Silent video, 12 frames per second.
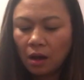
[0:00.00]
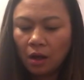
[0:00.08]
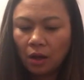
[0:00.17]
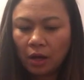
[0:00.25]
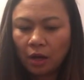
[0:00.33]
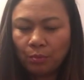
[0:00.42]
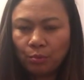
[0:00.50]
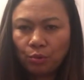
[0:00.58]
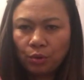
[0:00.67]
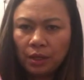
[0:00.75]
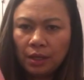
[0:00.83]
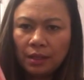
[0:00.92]
Look how
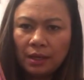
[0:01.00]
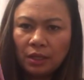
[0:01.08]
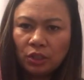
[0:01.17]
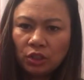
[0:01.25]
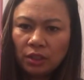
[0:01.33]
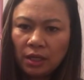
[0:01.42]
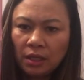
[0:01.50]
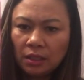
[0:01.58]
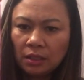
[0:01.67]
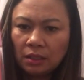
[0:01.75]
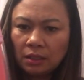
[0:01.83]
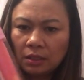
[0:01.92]
pretty that shade
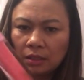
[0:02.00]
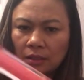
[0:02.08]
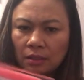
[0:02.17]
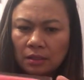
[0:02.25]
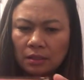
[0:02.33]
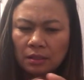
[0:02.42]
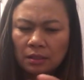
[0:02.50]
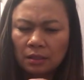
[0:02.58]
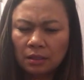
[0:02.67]
is.